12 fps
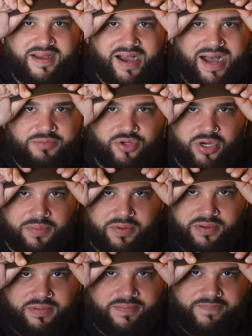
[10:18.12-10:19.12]
I'm
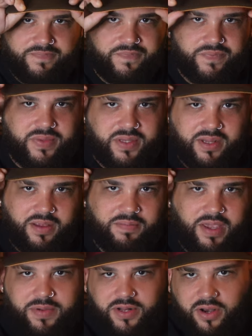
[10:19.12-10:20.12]
tripping.
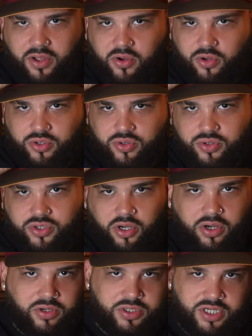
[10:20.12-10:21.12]
Maybe the logo too
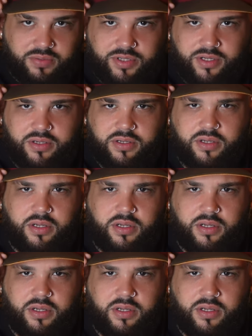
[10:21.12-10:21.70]
tall or something.